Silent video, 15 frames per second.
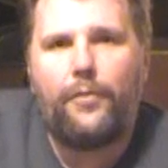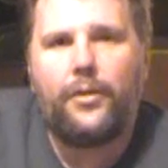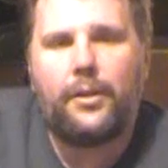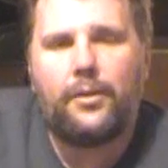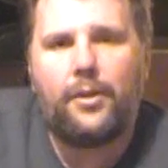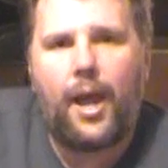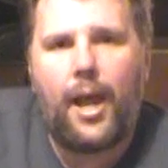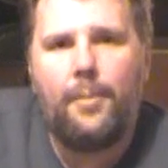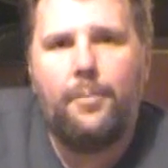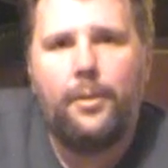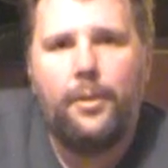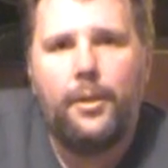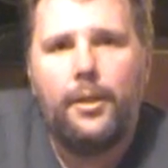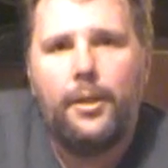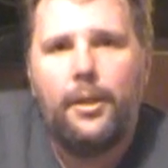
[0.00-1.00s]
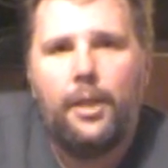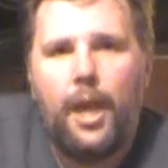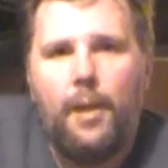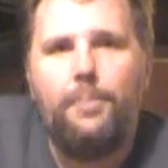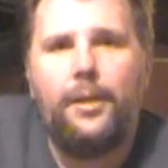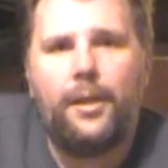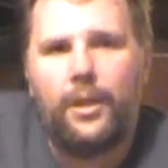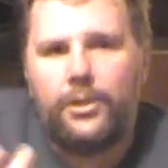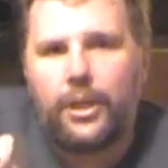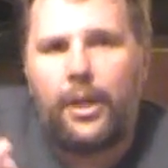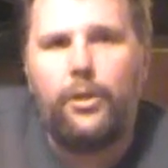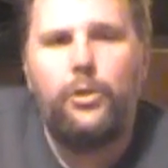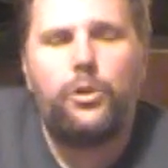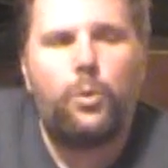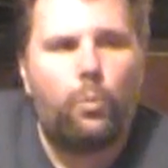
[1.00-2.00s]
at the time and because I
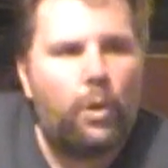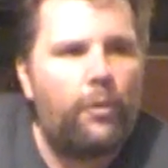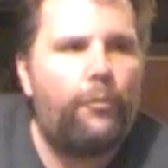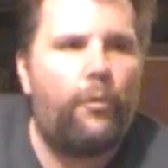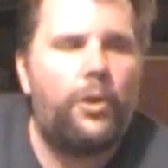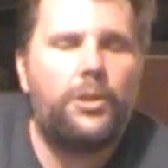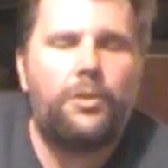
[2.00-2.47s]
used the Workforce